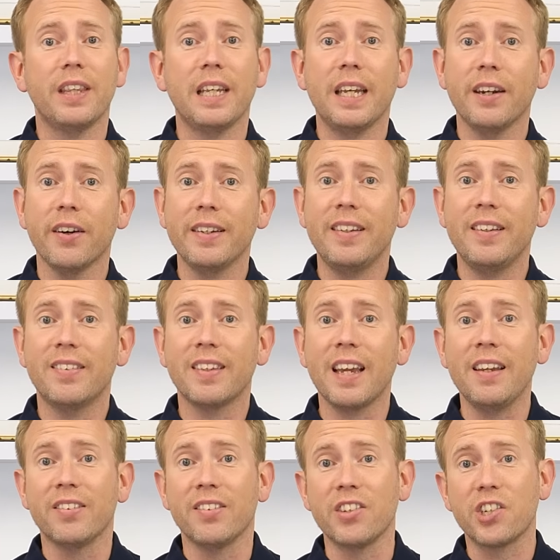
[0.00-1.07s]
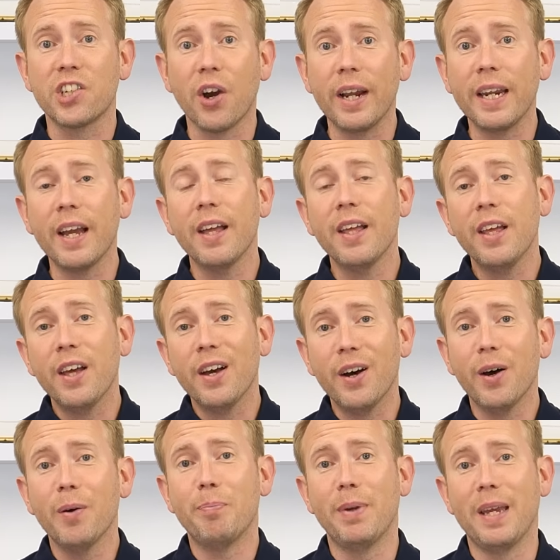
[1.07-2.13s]
the United States and China
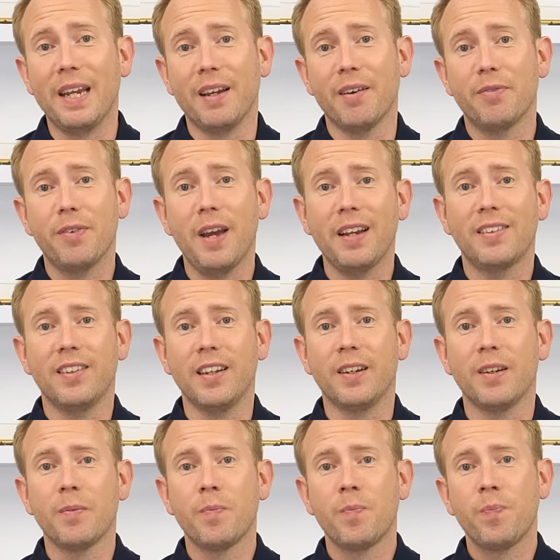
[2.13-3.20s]
are being affected.